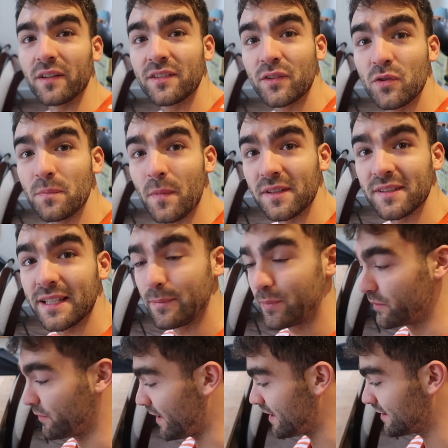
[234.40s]
excuse my
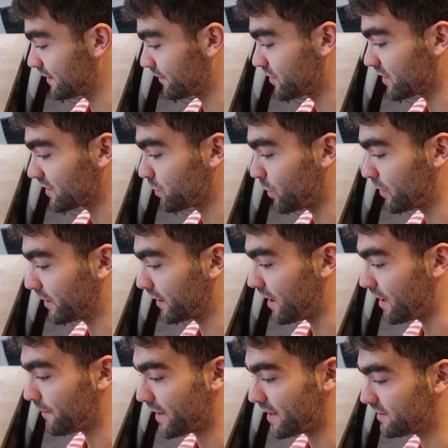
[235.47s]
sleepy face, I've just woken
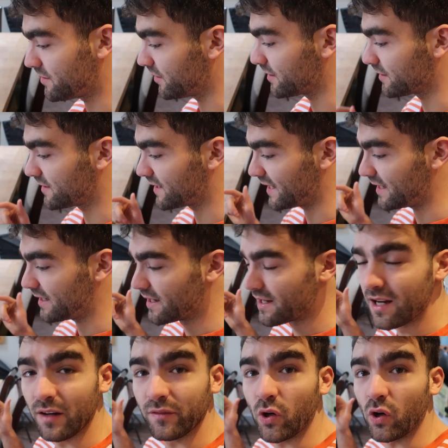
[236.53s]
up. As you can see,
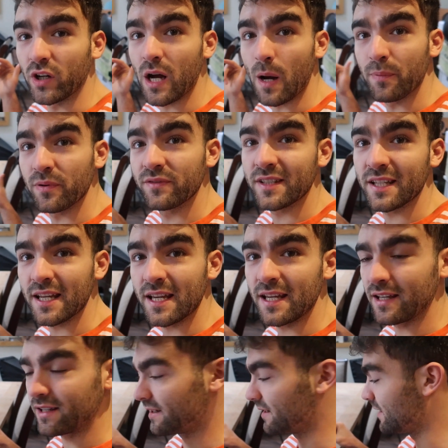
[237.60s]
I've got a cup of
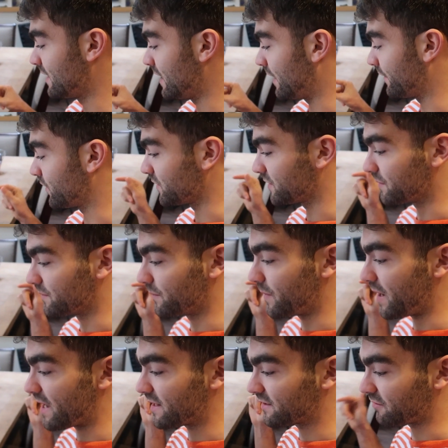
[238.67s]
tea, I've got
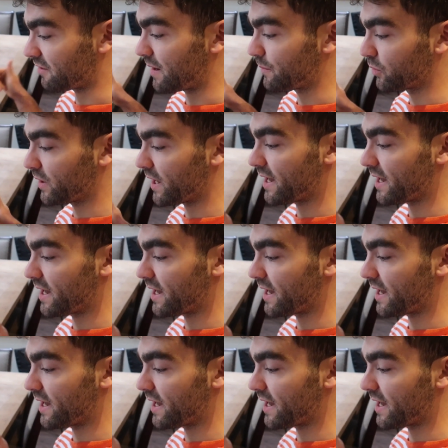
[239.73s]
some scrambled